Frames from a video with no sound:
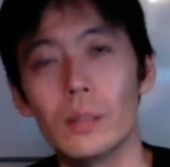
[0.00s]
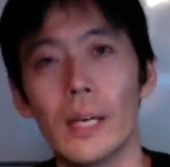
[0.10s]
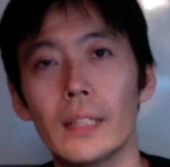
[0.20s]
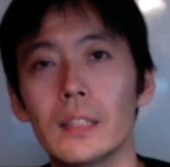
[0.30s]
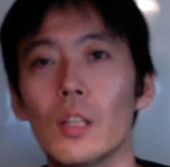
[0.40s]

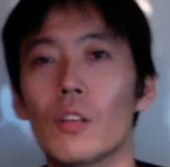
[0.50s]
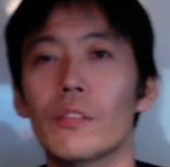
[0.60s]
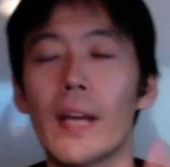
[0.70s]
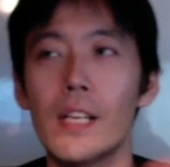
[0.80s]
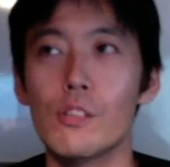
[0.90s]
days a lot
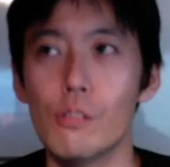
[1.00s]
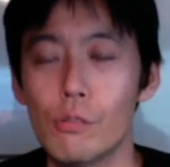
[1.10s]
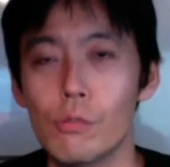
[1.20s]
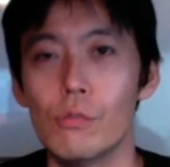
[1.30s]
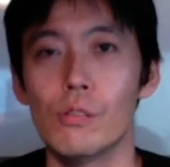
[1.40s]
of
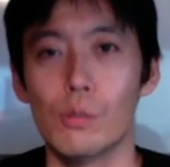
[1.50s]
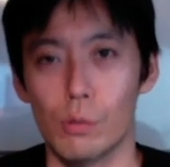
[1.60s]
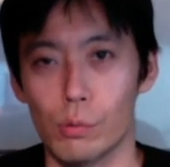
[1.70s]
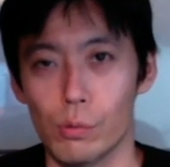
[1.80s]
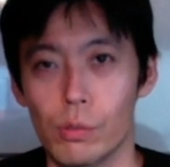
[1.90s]
kenjutsu
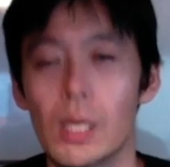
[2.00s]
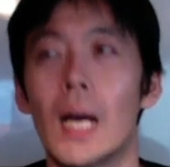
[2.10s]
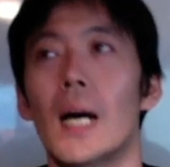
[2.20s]
schools